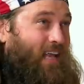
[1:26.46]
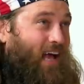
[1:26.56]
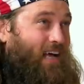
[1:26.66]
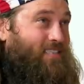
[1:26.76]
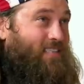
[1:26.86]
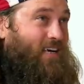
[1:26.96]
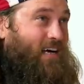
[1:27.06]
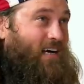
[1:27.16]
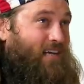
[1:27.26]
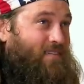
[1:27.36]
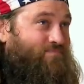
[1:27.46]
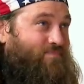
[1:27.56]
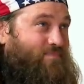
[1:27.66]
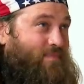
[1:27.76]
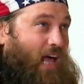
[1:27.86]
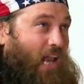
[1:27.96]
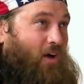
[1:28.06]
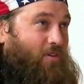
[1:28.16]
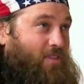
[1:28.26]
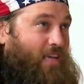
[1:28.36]
to ask uh, how
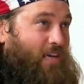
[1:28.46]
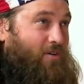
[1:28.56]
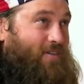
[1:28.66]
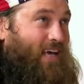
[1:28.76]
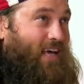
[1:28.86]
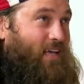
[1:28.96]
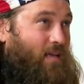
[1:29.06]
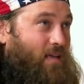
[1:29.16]
long you think it'll take?